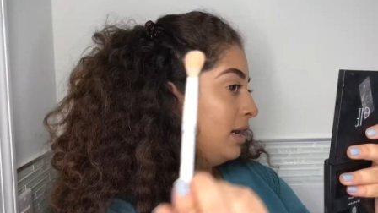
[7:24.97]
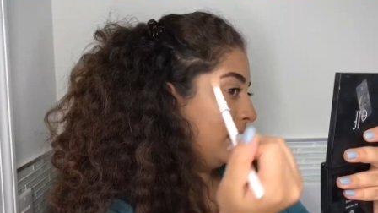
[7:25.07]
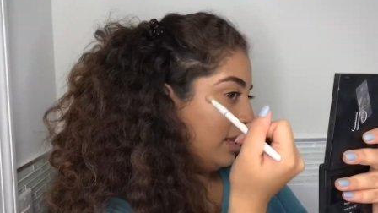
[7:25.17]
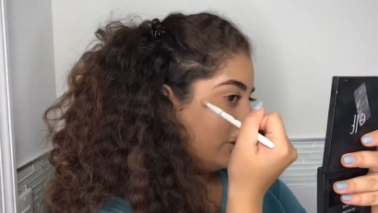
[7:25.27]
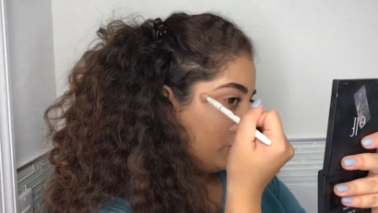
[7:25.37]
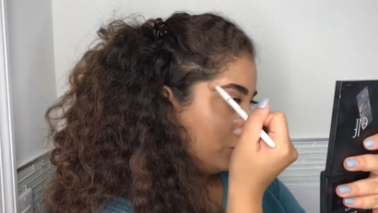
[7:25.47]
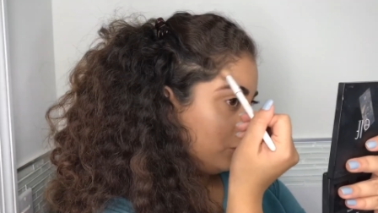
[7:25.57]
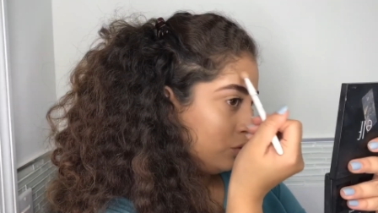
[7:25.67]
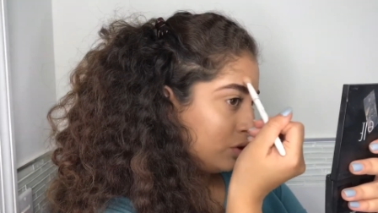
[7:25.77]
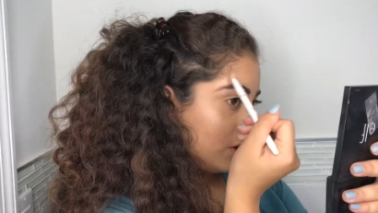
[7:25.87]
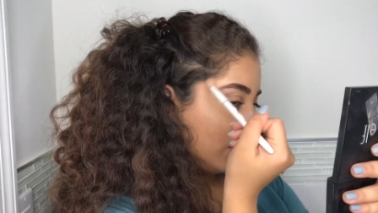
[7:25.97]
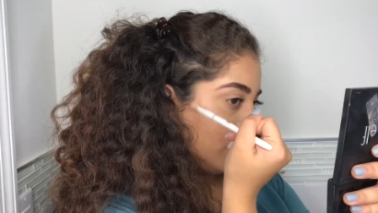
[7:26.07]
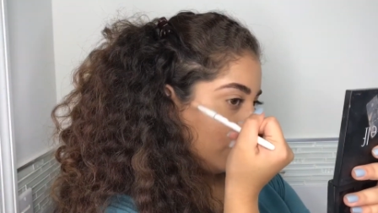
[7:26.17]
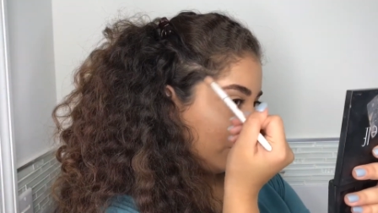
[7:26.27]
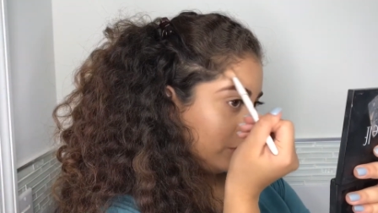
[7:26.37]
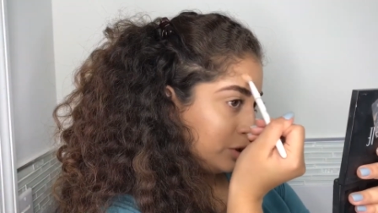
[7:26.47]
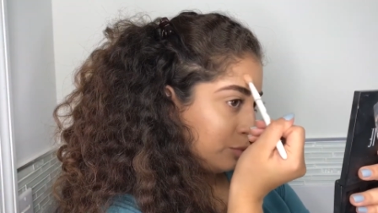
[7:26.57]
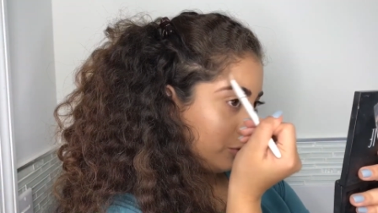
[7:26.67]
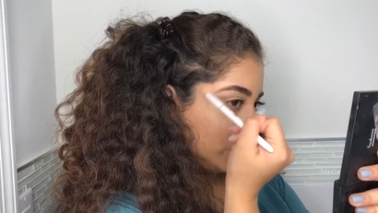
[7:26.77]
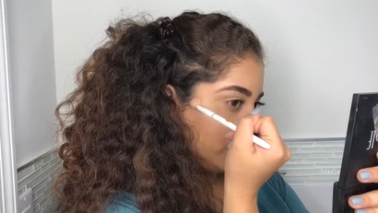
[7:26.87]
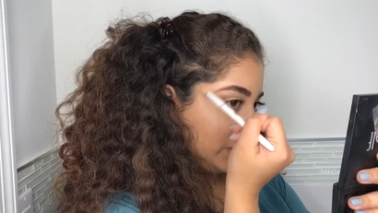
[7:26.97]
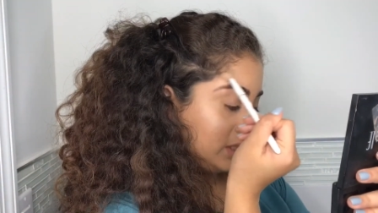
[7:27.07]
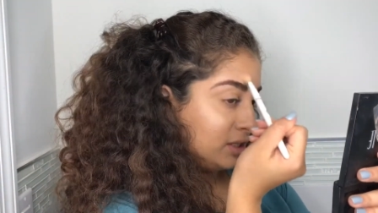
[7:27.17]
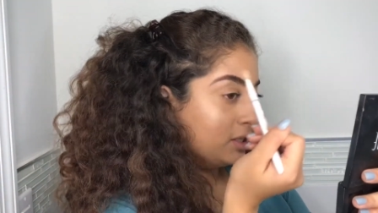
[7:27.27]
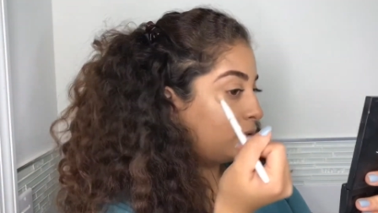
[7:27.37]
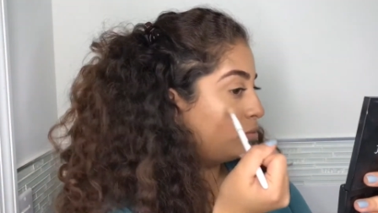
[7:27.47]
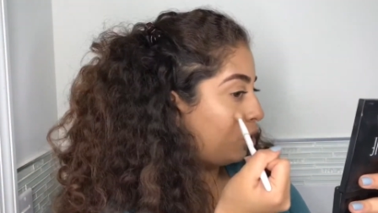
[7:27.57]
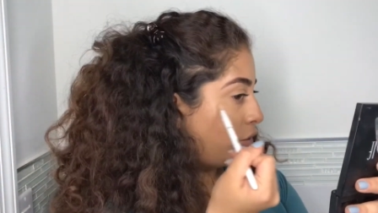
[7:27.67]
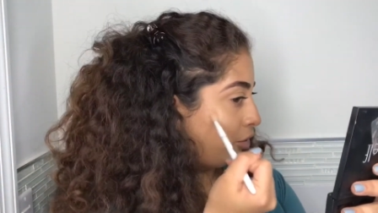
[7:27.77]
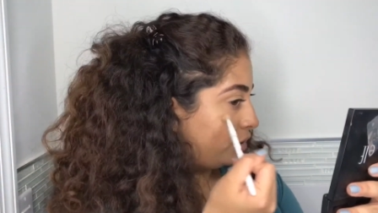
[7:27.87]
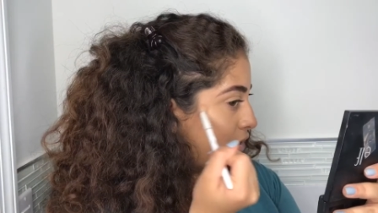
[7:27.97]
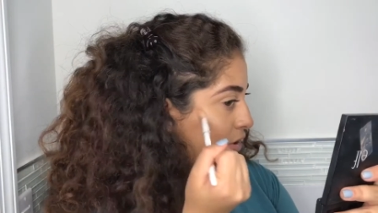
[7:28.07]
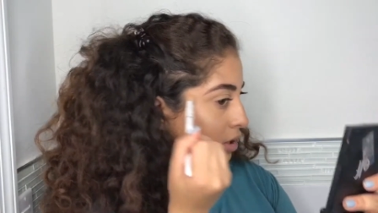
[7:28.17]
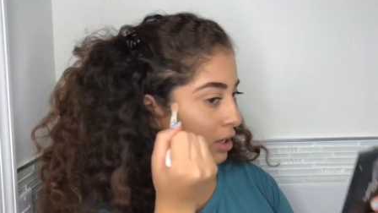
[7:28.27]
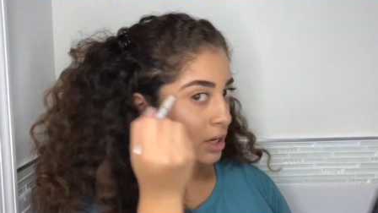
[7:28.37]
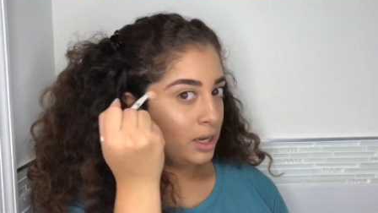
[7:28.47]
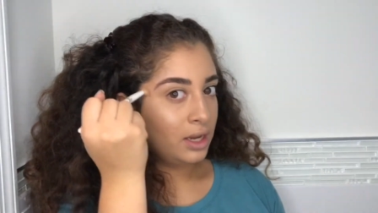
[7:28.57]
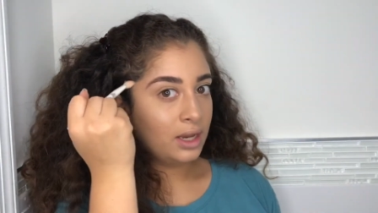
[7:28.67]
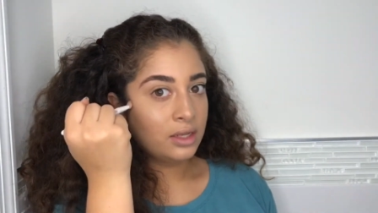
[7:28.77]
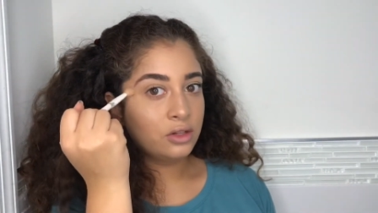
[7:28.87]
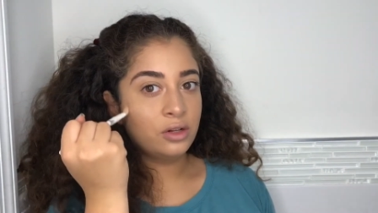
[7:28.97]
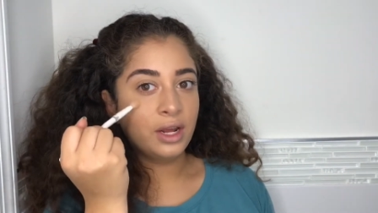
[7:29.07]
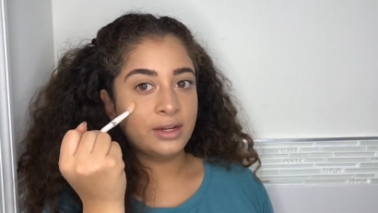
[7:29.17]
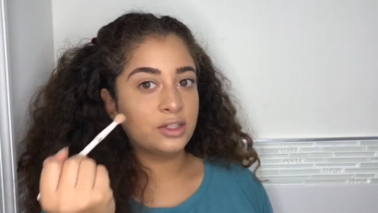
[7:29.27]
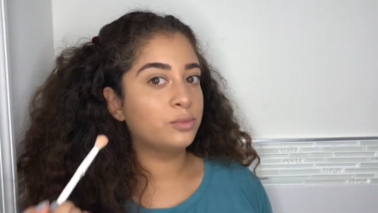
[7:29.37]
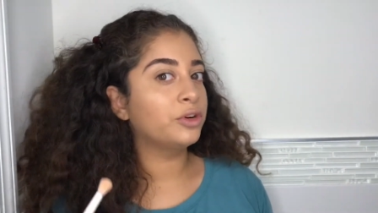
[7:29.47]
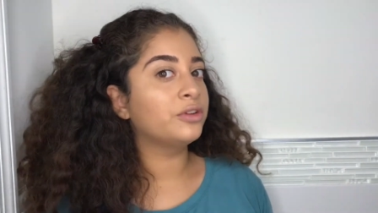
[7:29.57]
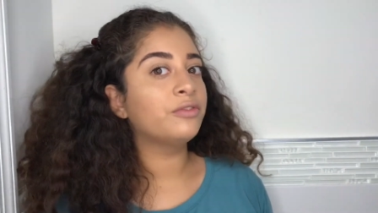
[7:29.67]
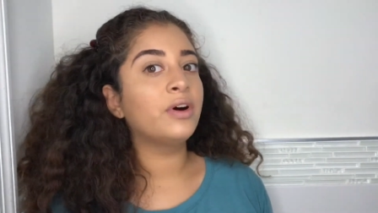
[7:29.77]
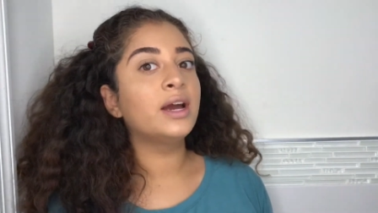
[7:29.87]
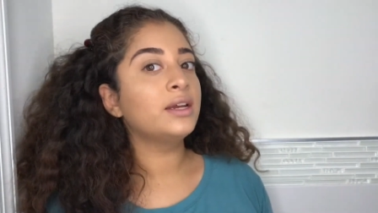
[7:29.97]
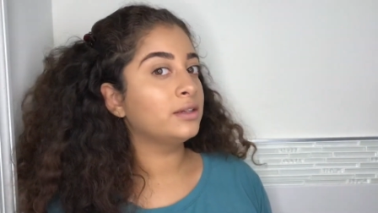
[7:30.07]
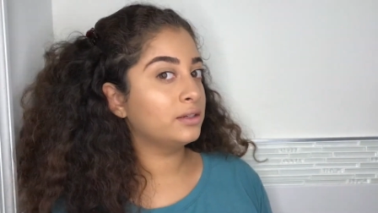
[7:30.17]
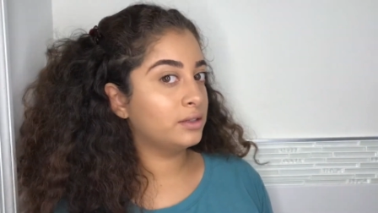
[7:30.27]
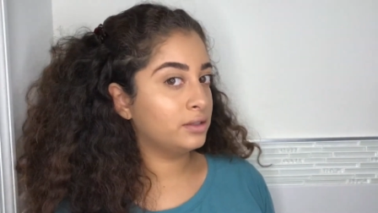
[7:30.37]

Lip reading: And I like to use a crease brush because it's smaller and it's more defined.